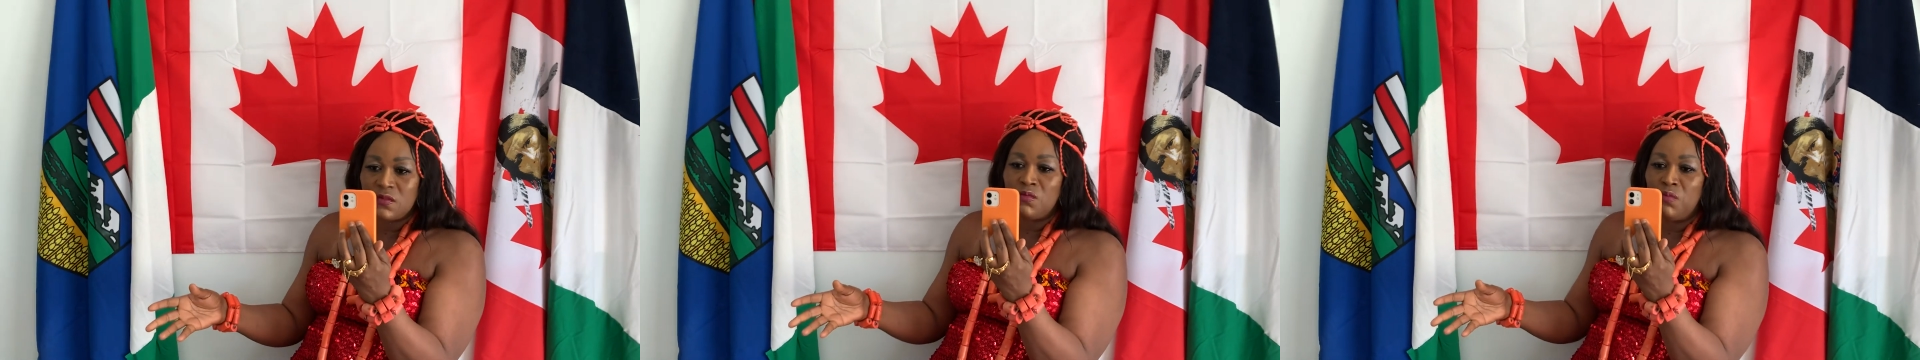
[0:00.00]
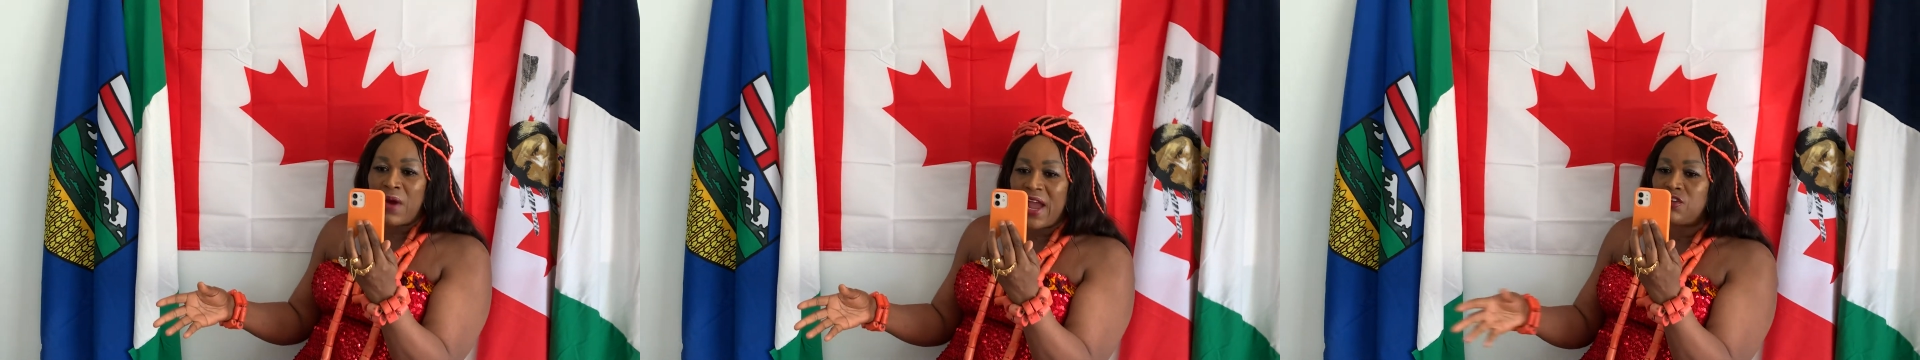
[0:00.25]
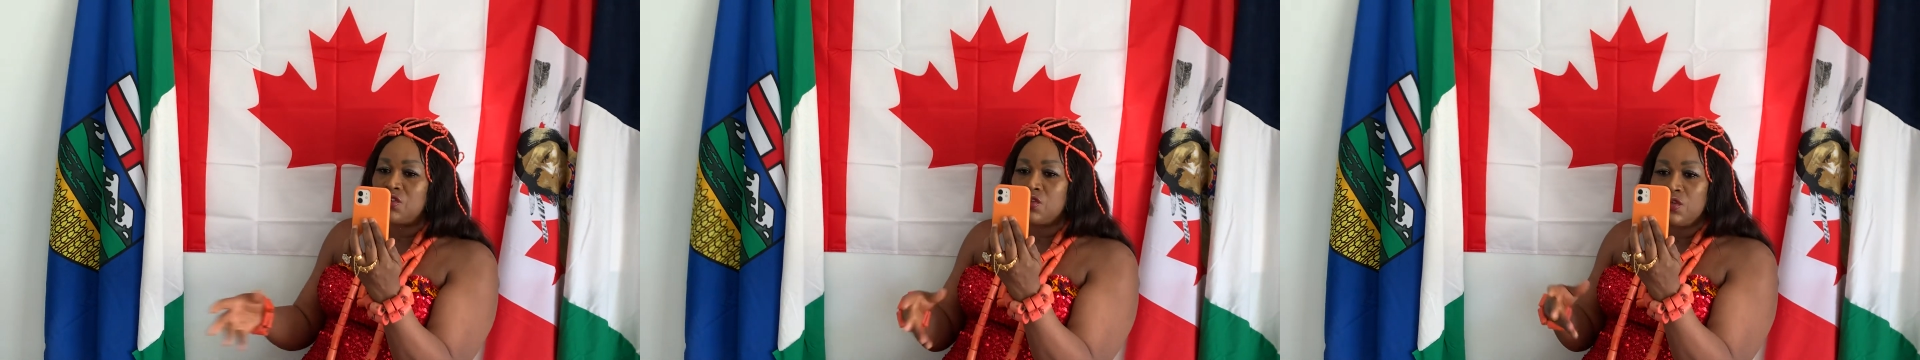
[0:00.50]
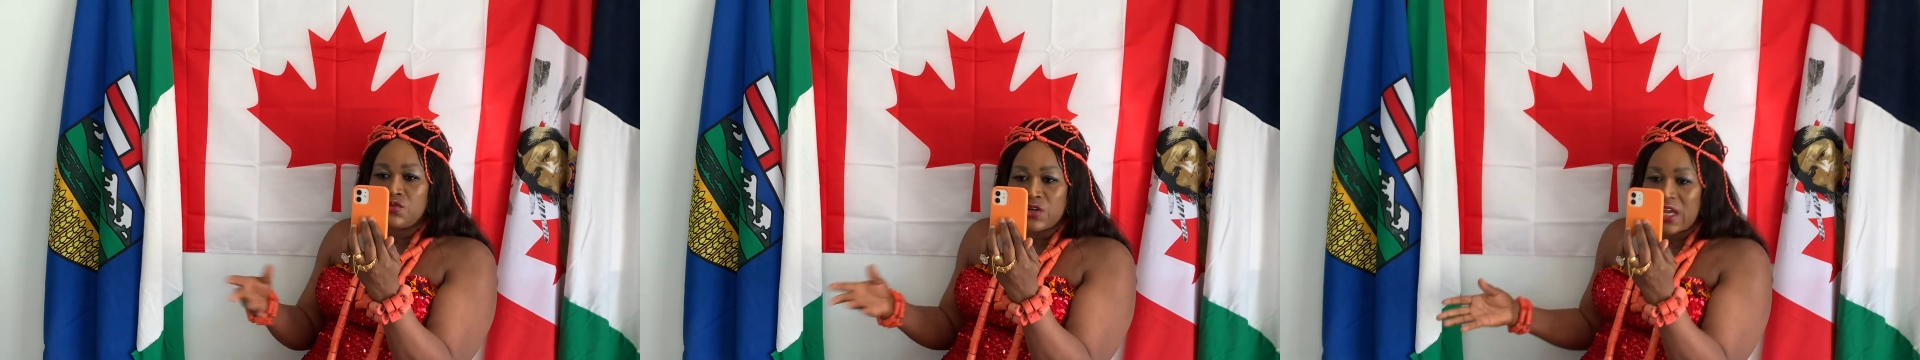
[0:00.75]
my
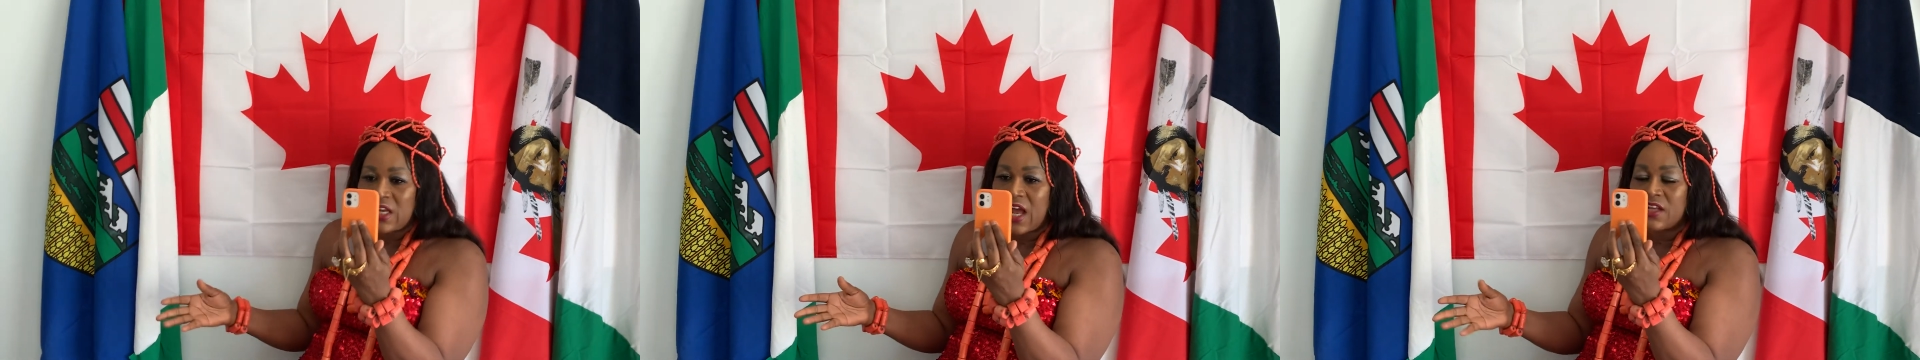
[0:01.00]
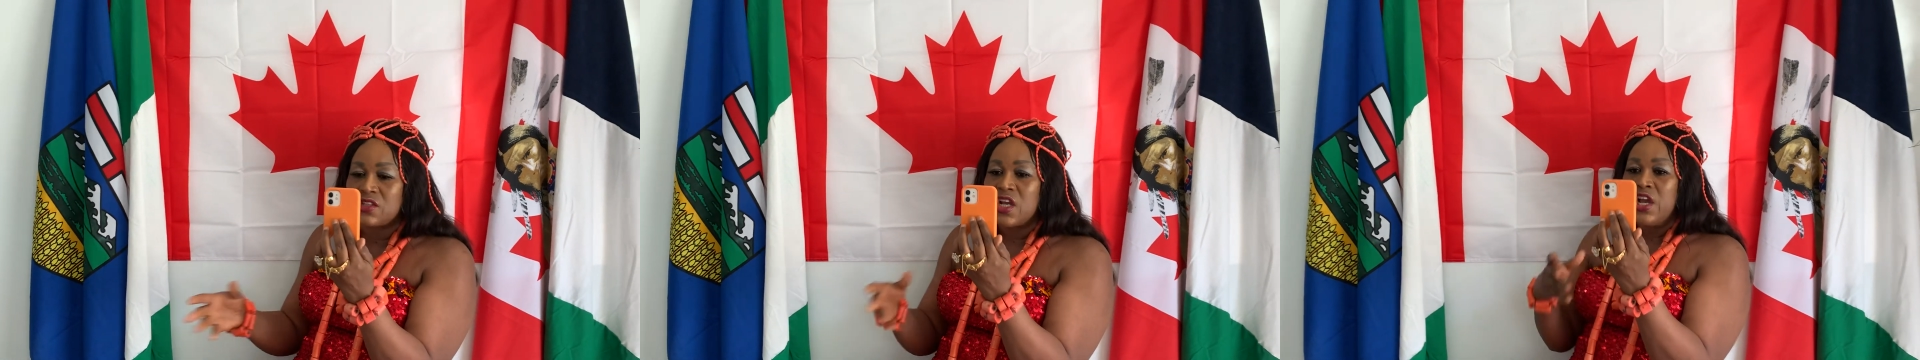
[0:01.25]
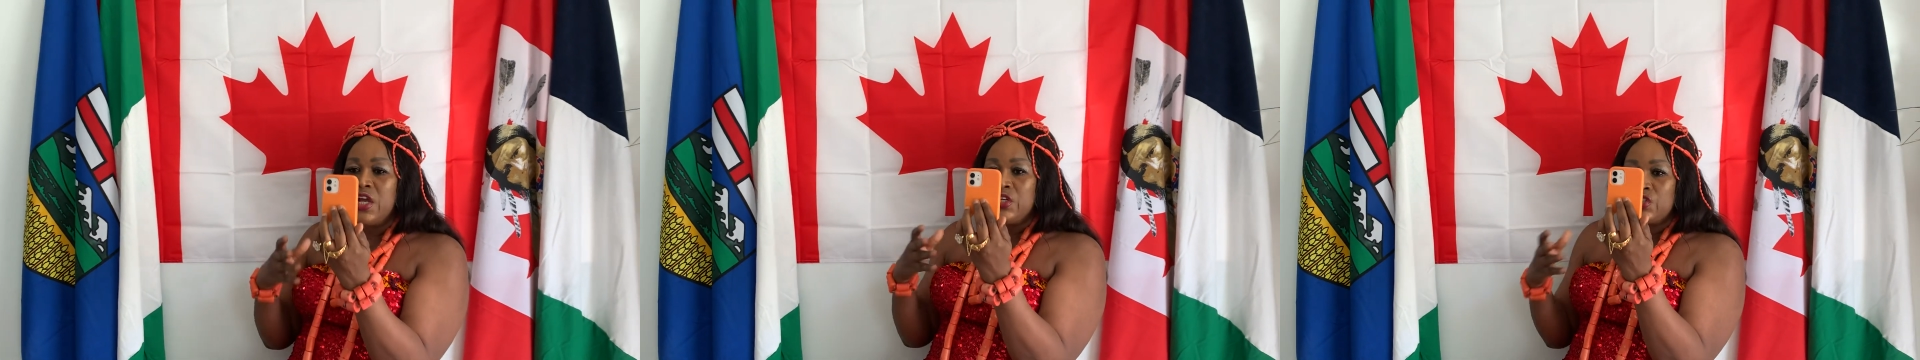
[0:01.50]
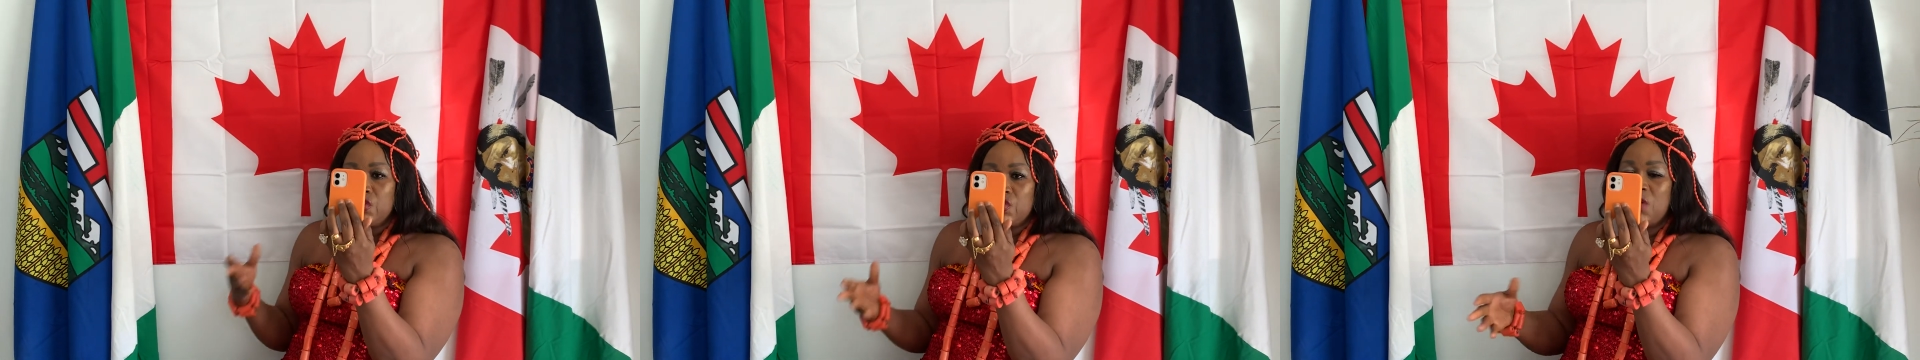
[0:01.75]
children and
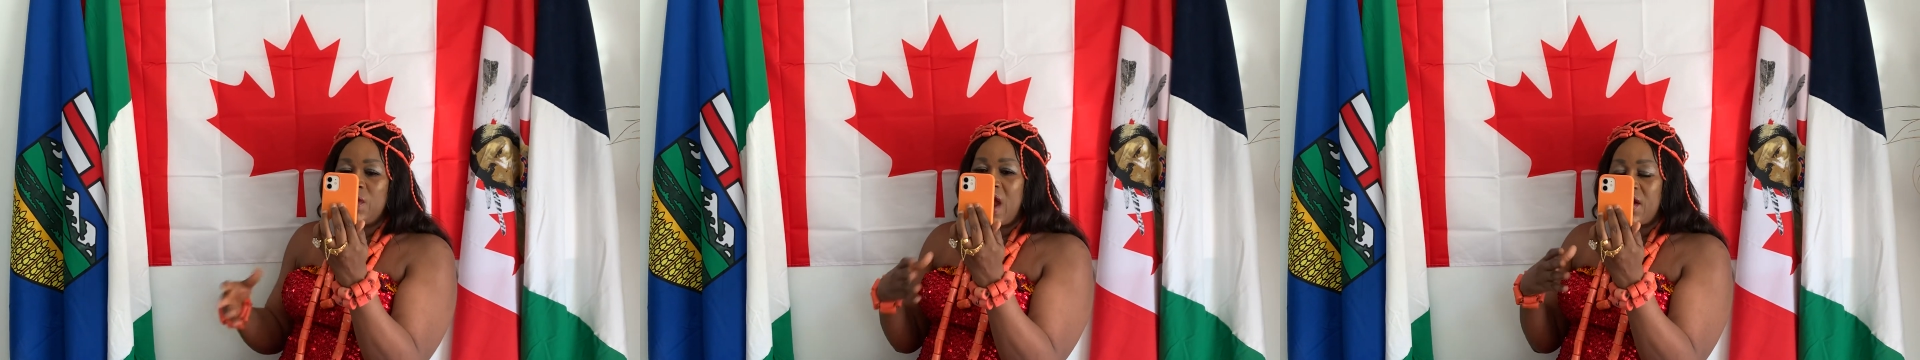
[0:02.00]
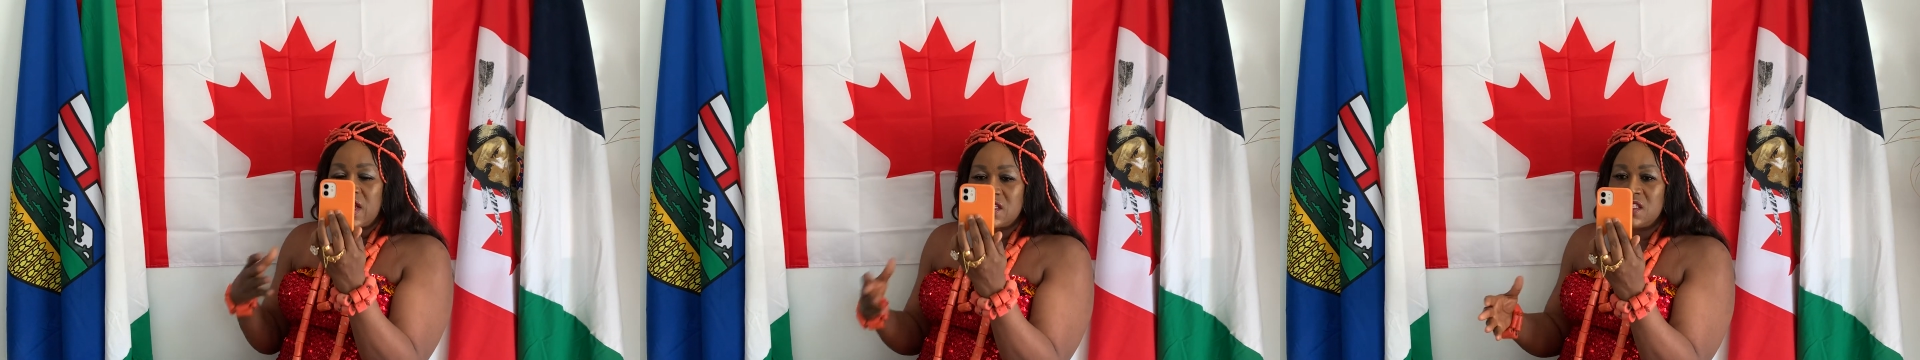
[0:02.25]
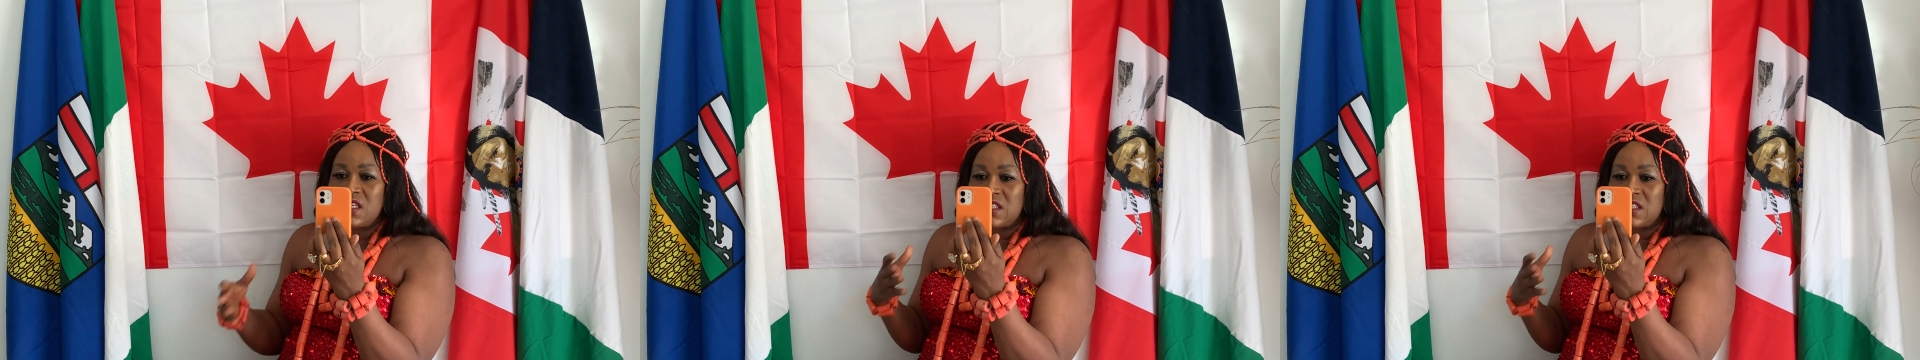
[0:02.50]
children we are raising in